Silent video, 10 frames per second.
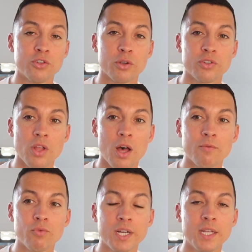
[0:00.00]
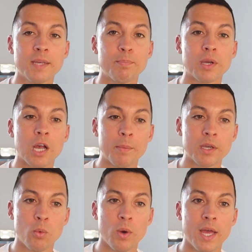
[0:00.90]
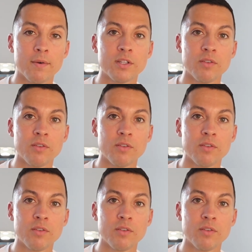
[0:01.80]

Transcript: So start really becoming aware and